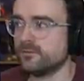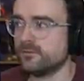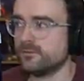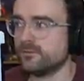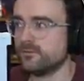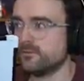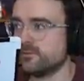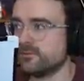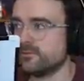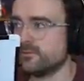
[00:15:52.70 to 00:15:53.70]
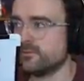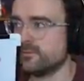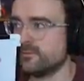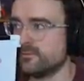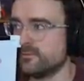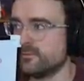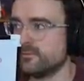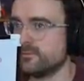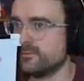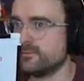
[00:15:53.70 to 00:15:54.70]

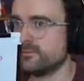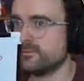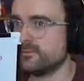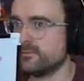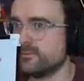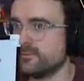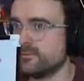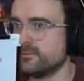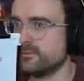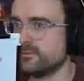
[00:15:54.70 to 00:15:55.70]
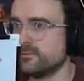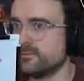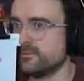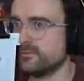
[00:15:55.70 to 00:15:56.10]
[no speech]